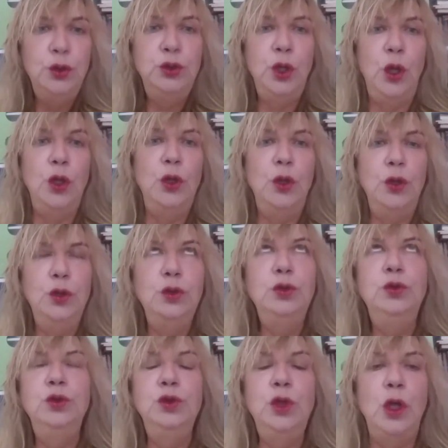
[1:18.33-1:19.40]
do
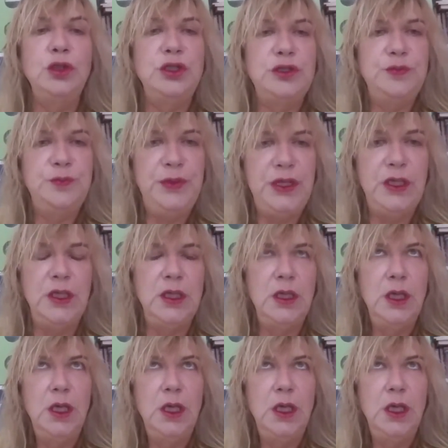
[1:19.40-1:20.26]
do not speak.